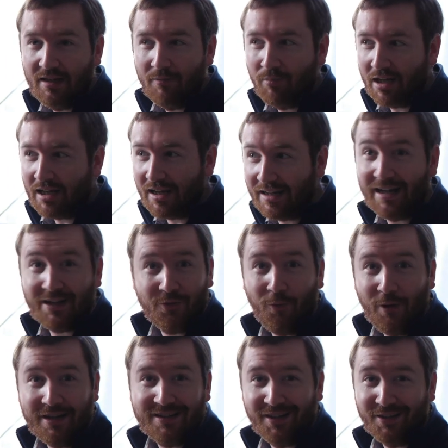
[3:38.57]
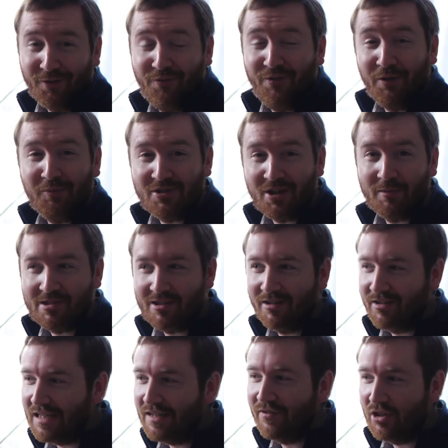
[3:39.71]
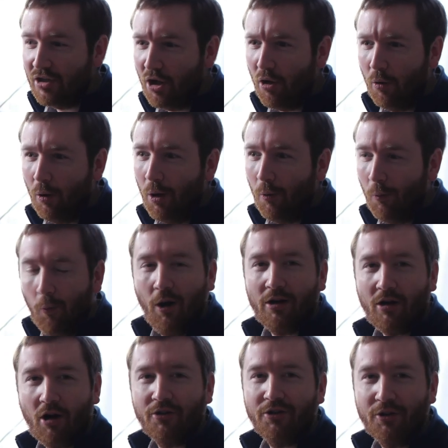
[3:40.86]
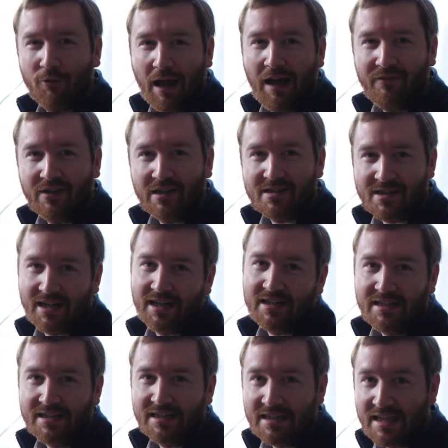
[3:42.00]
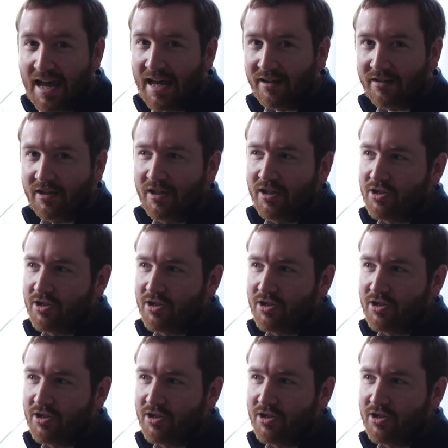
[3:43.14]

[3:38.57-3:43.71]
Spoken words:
but I kind of had to wait till the film was almost done to even know what are the graphics that I need to get.